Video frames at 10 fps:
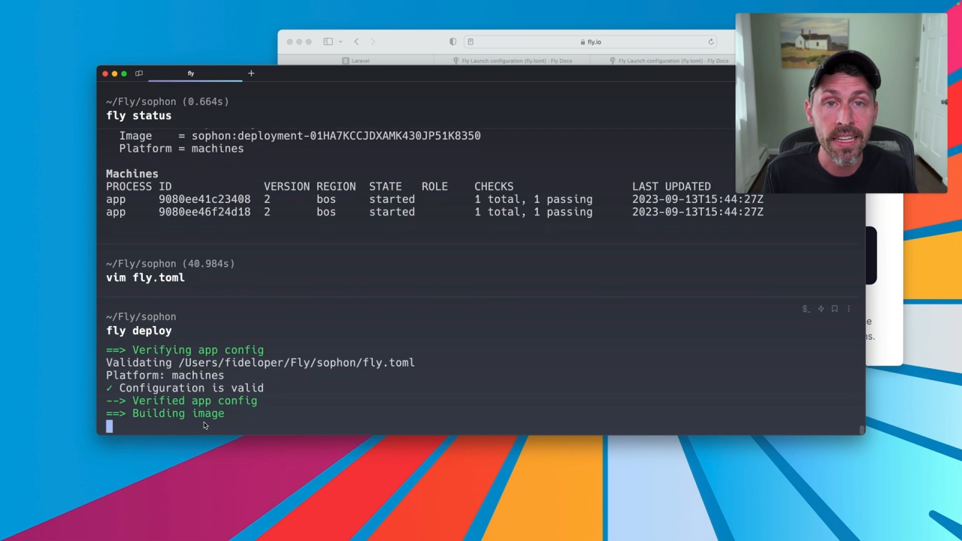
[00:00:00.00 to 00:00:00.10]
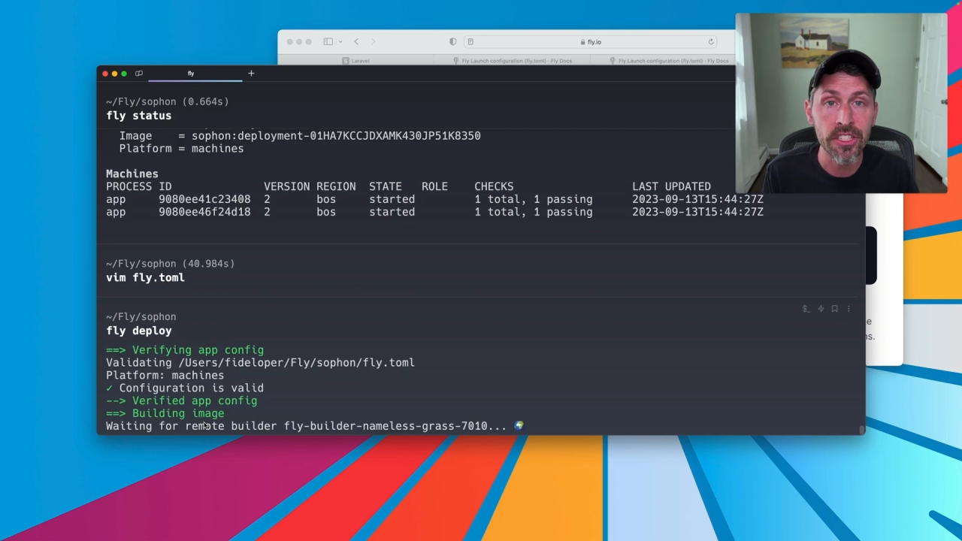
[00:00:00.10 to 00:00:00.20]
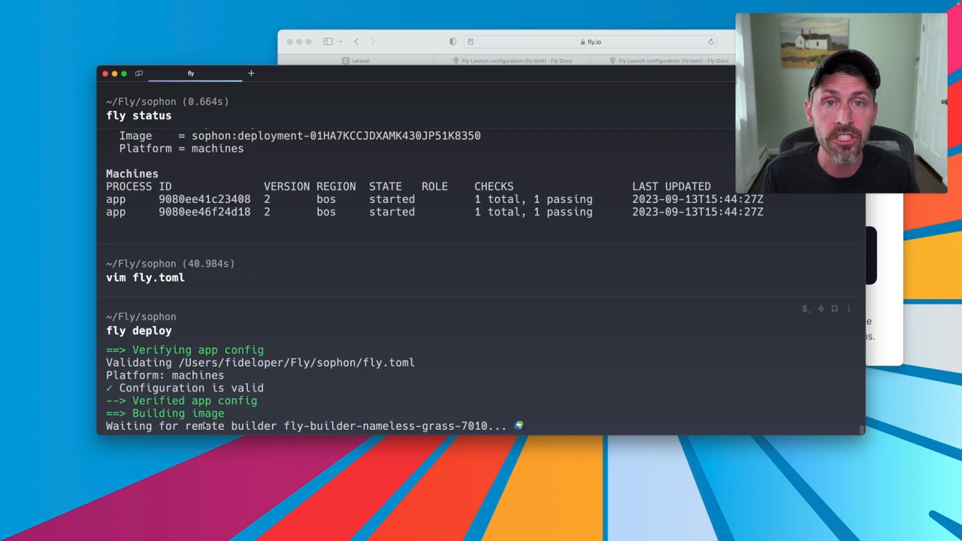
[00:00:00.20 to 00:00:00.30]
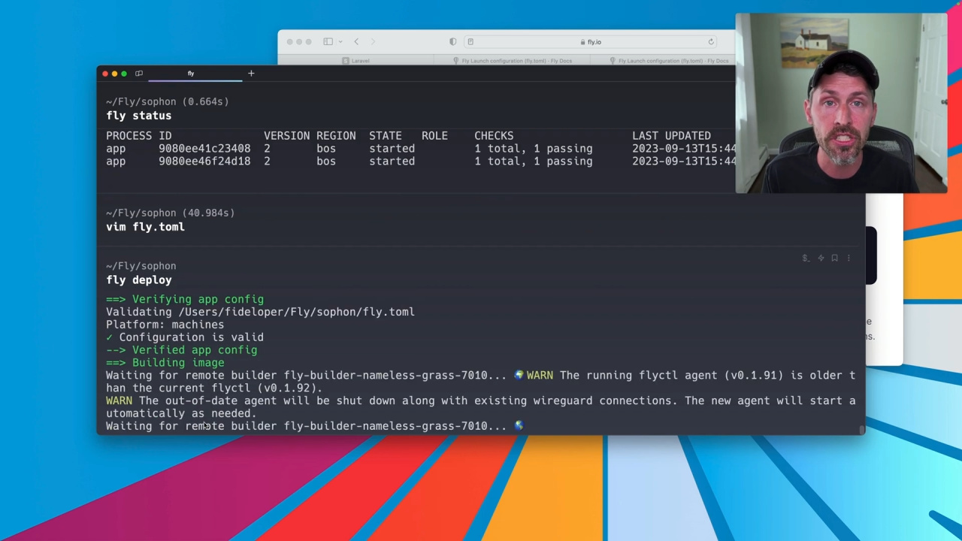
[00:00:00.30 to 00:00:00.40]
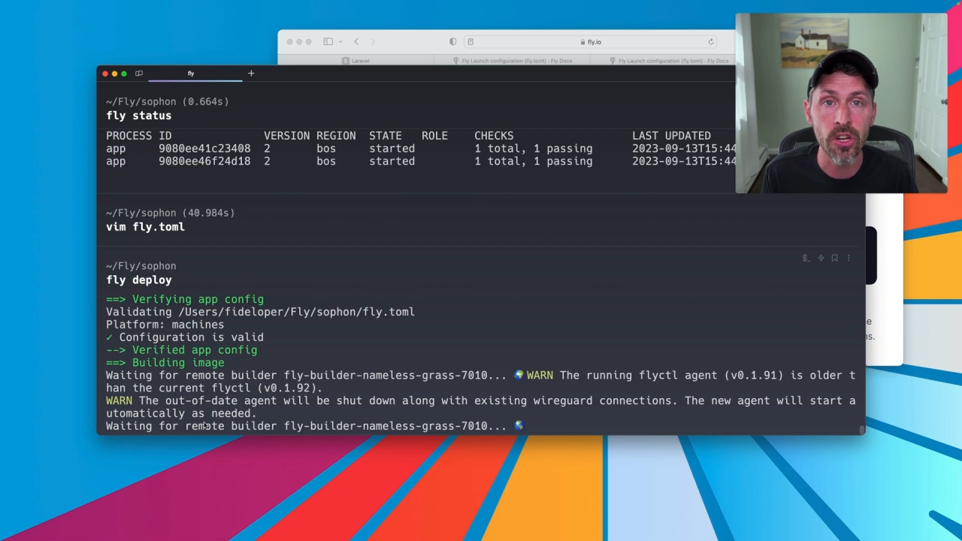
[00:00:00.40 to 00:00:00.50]

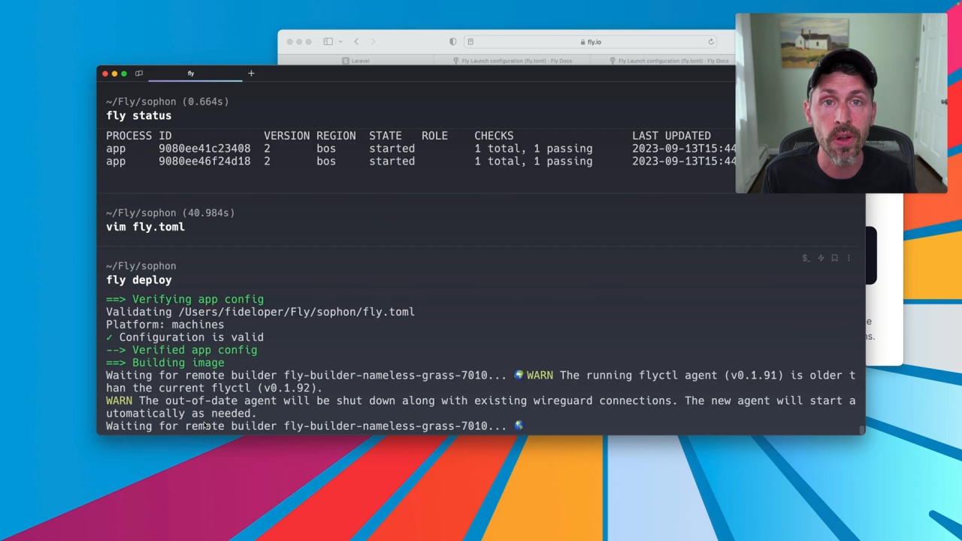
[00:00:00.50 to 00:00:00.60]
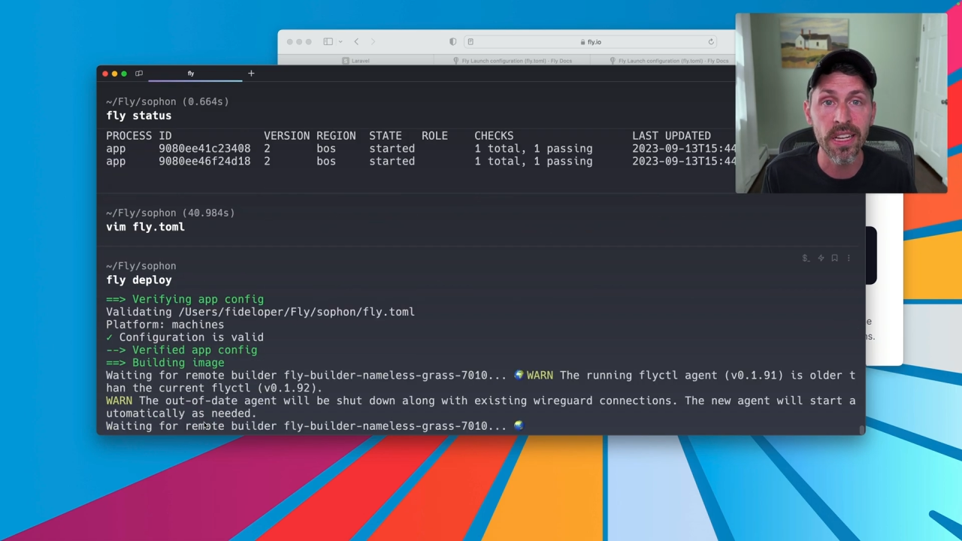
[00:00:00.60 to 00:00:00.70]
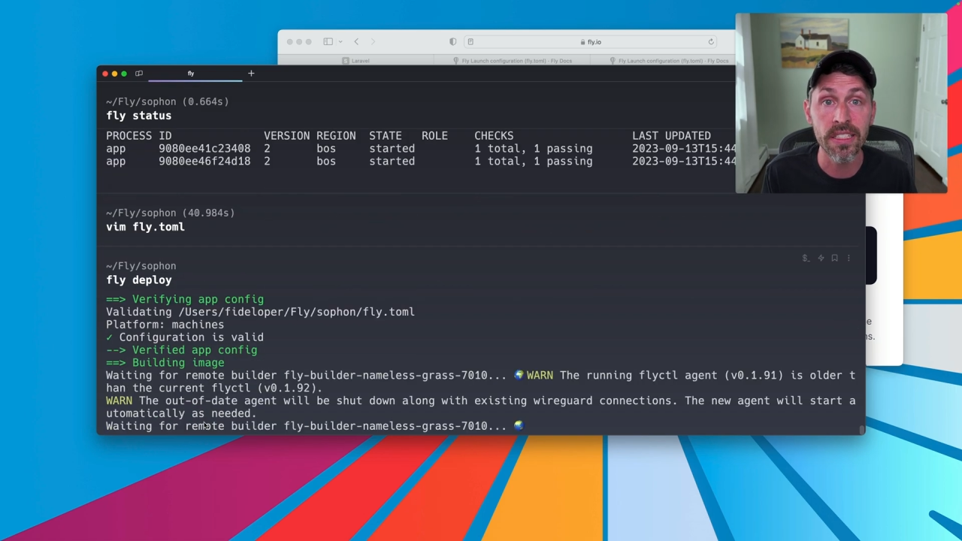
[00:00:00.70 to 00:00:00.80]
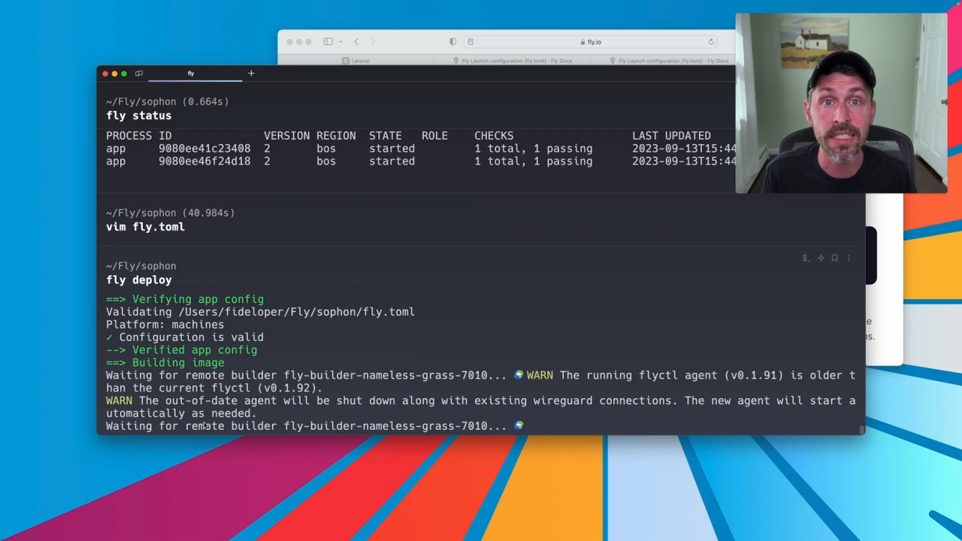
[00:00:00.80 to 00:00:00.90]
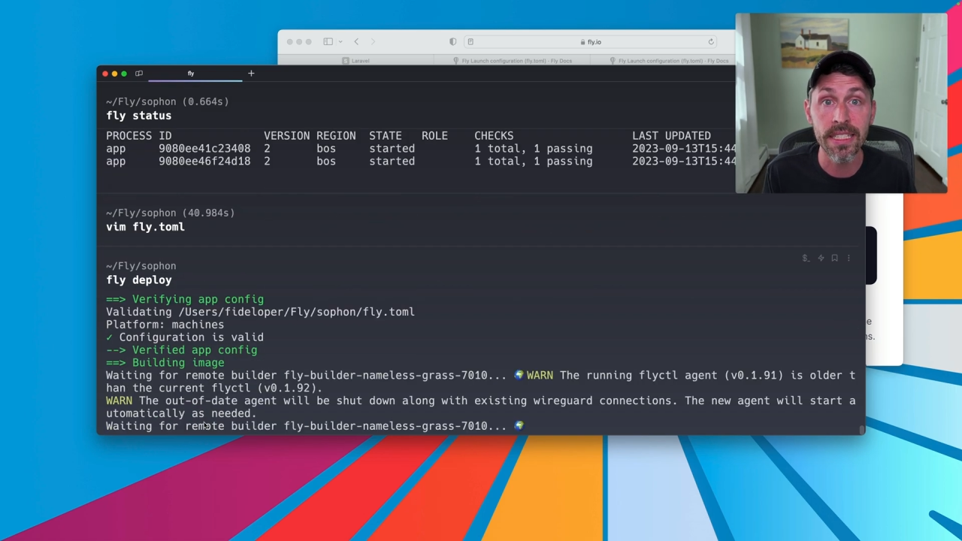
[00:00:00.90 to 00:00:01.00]
and just go ahead
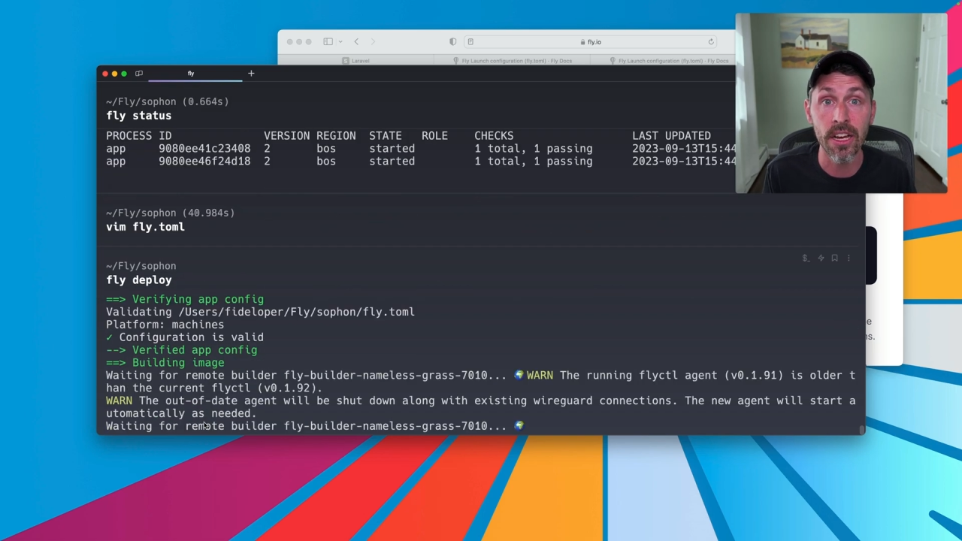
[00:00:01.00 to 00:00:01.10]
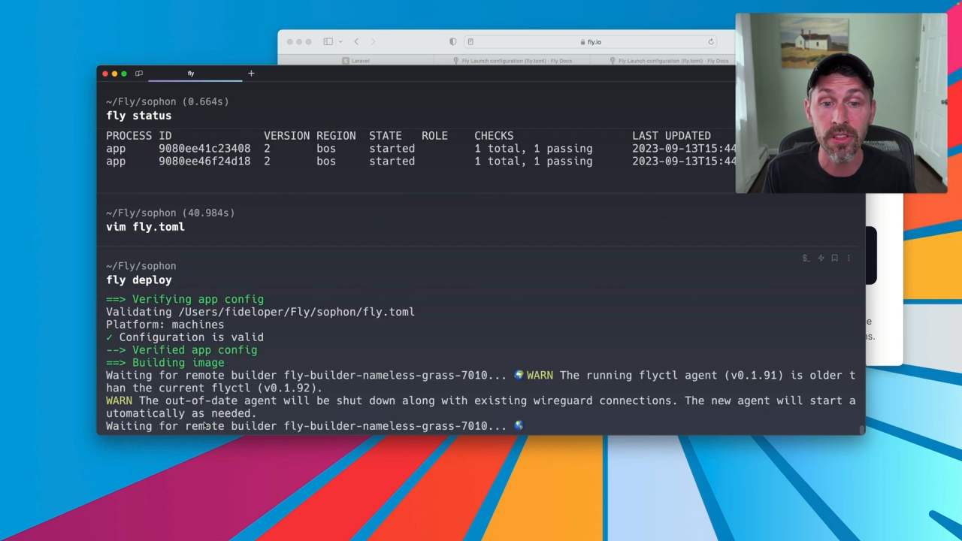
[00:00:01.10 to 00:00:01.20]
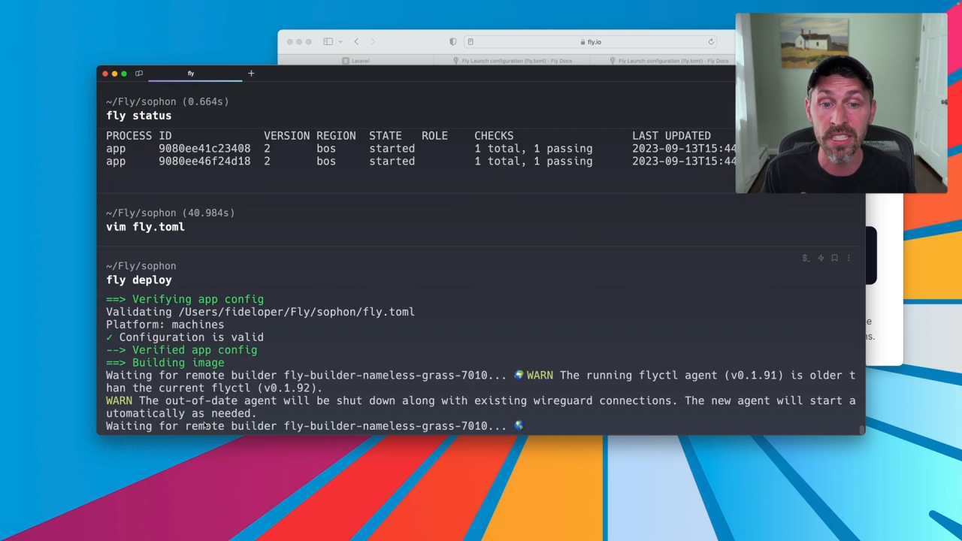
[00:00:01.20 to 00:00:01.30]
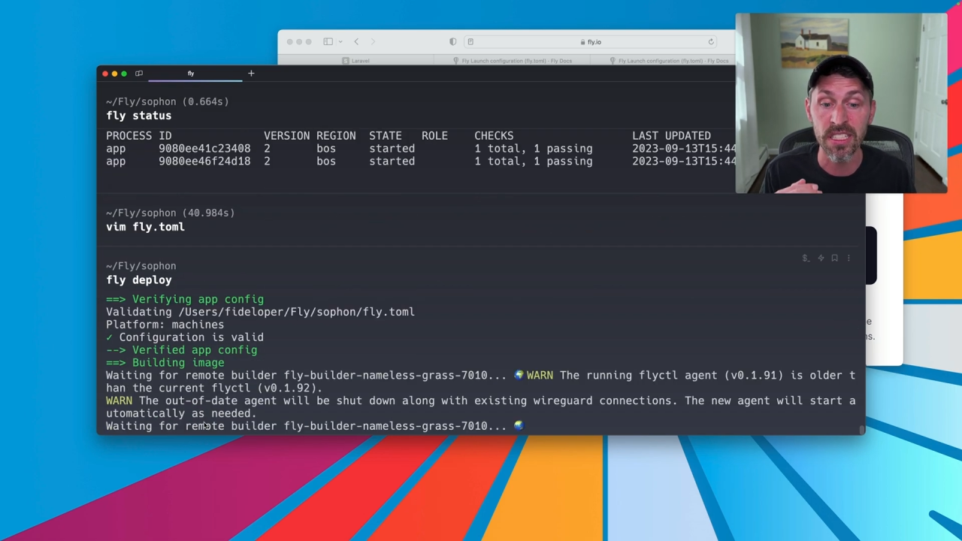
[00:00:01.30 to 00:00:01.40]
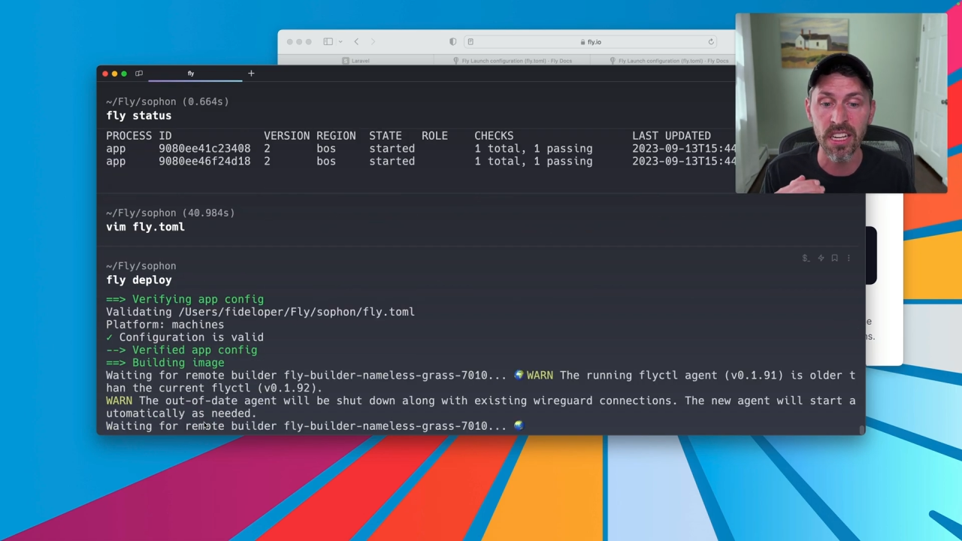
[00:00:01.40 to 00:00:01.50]
and see how
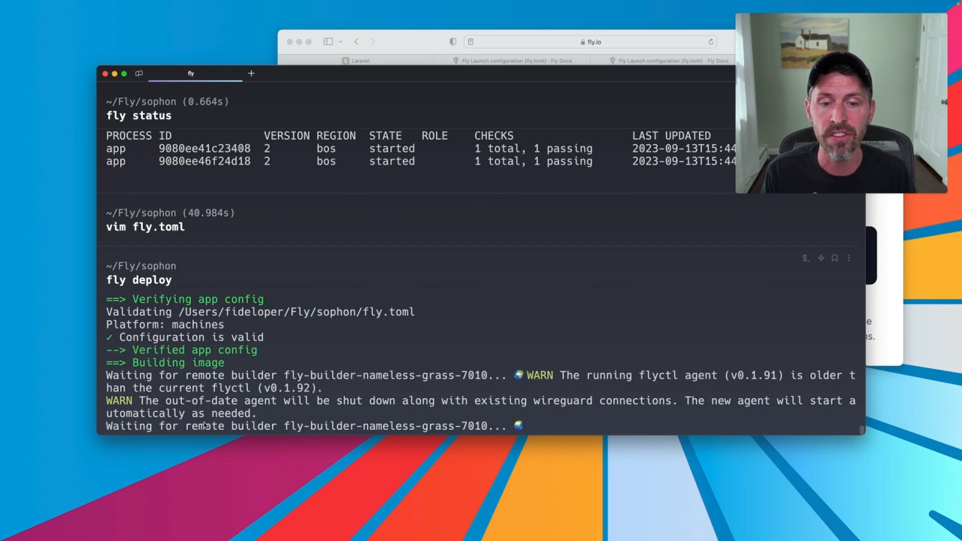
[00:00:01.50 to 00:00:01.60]
this is going to